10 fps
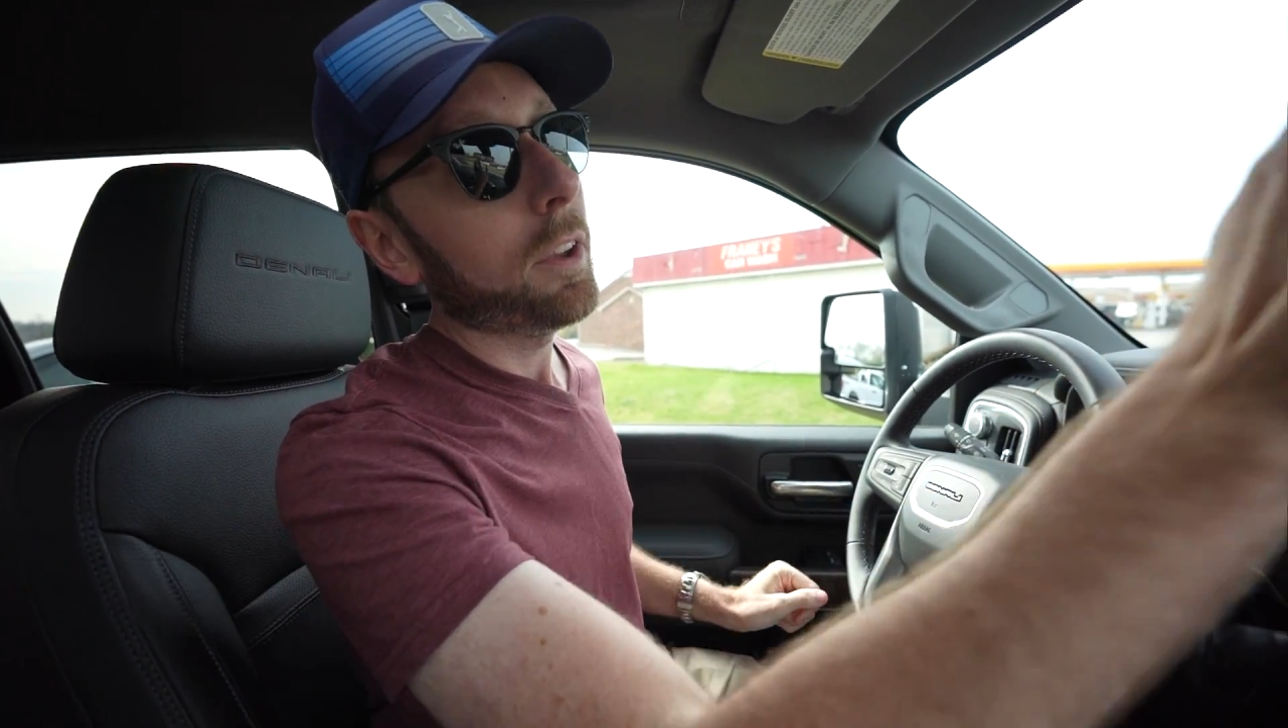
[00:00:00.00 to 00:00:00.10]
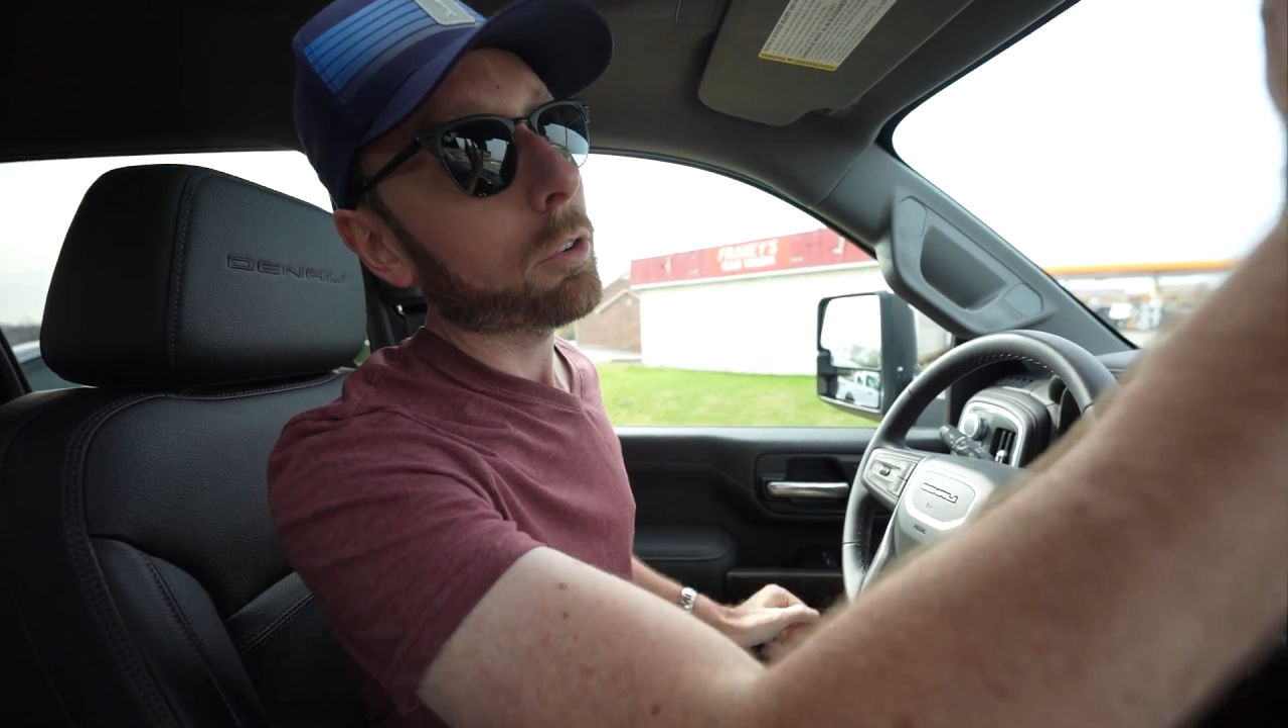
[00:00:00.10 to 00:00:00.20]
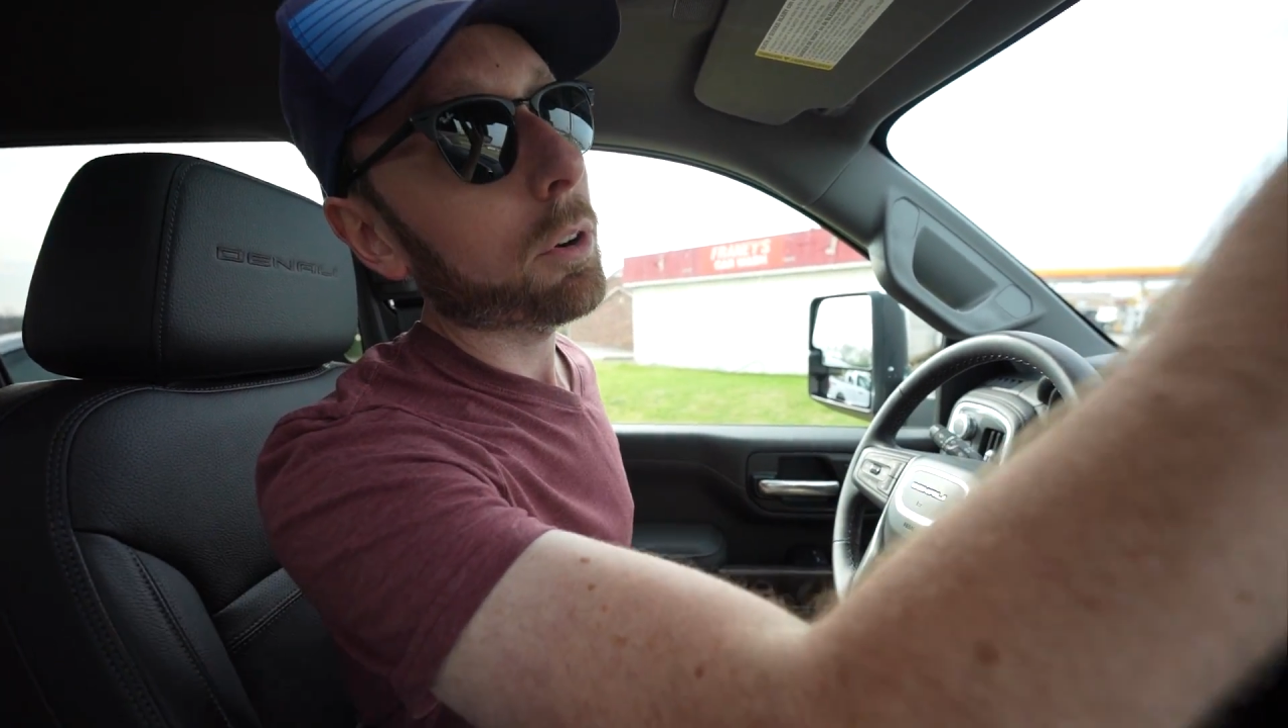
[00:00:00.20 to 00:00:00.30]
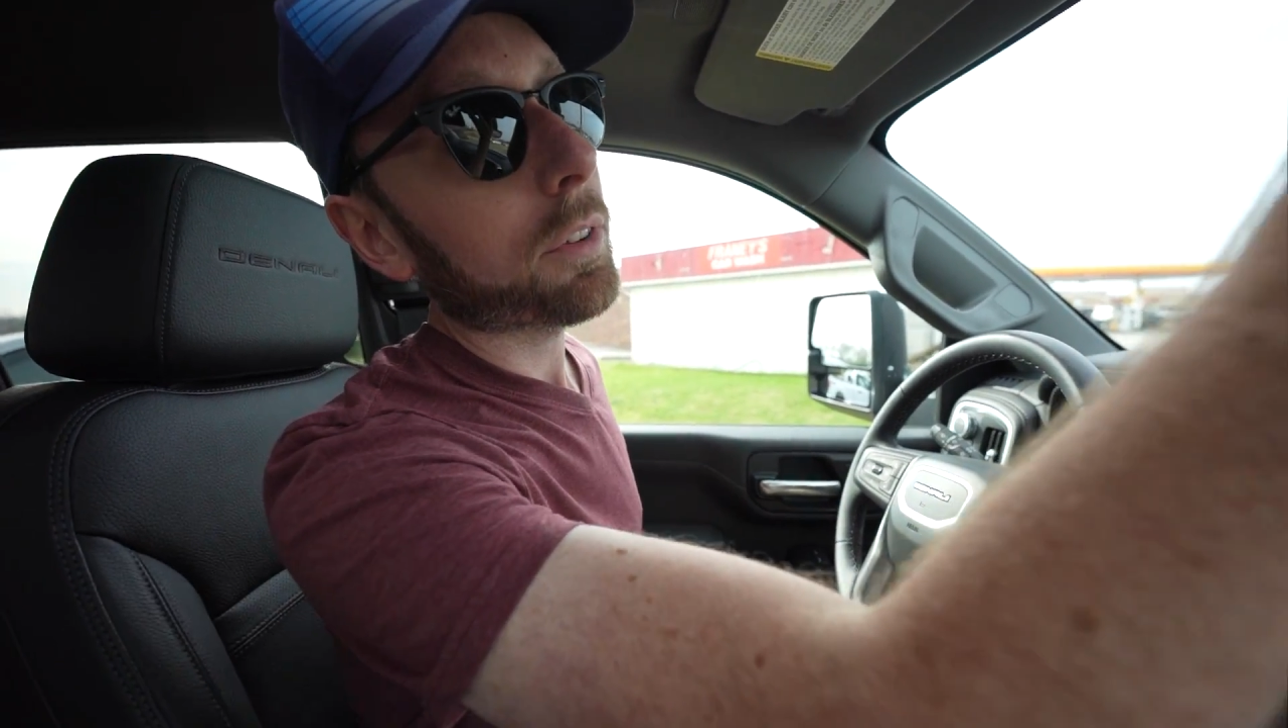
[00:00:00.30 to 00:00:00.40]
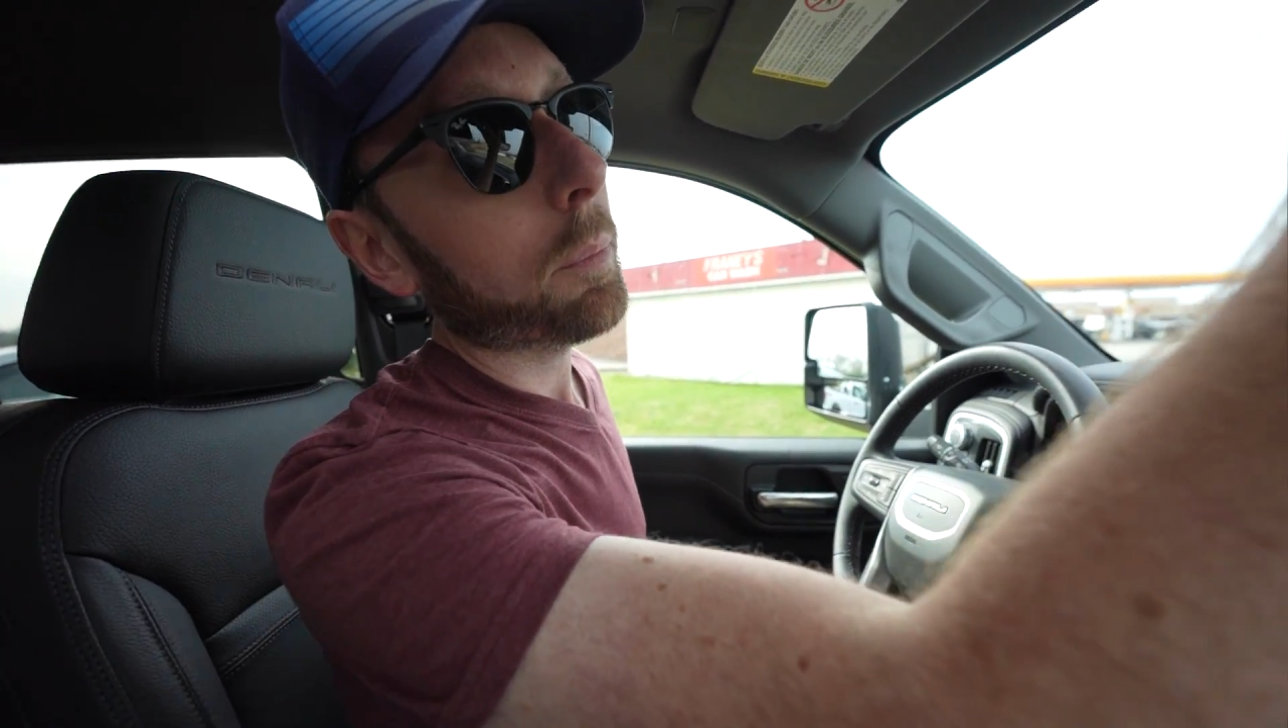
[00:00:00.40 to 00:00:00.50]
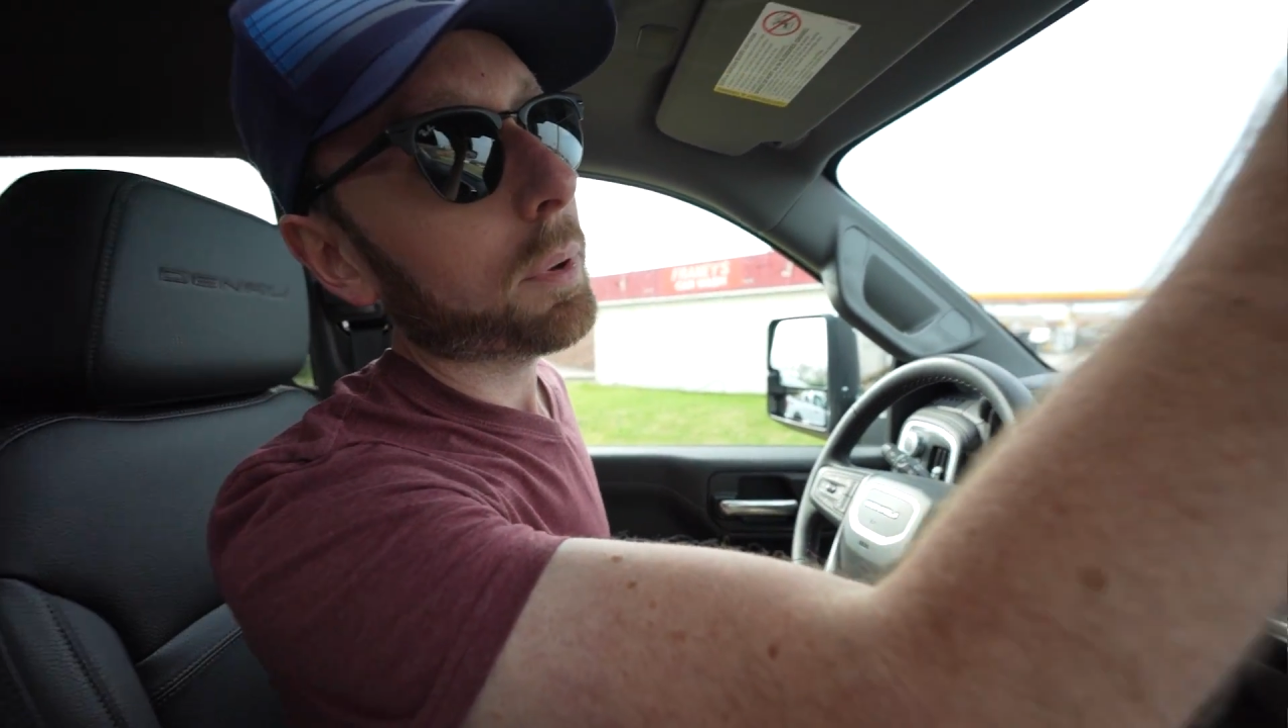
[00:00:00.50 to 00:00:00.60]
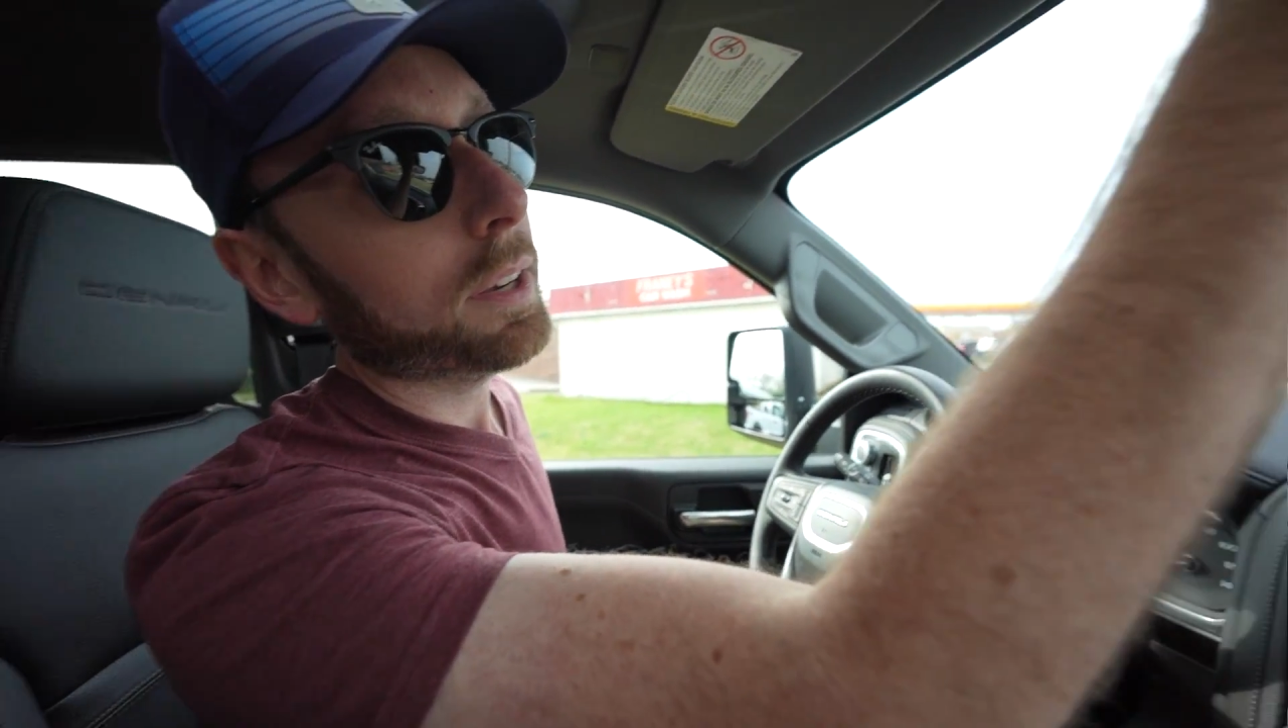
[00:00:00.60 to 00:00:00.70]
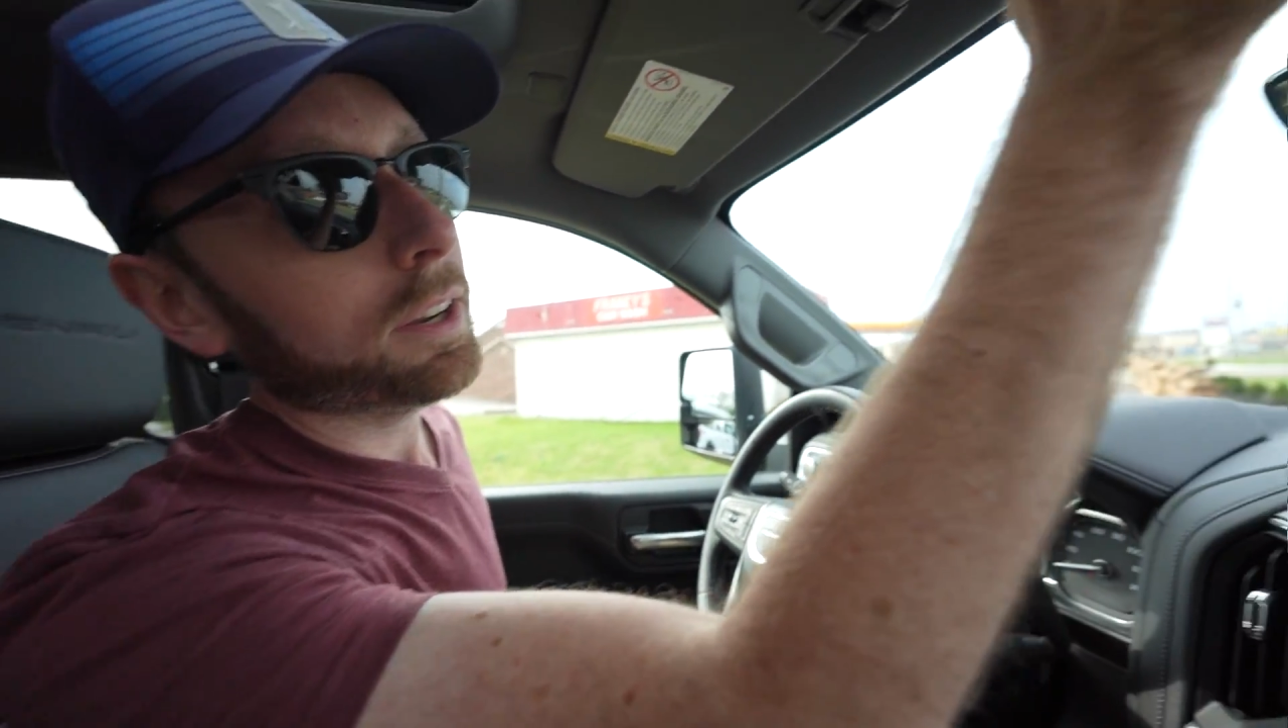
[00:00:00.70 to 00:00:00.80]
Of course, up in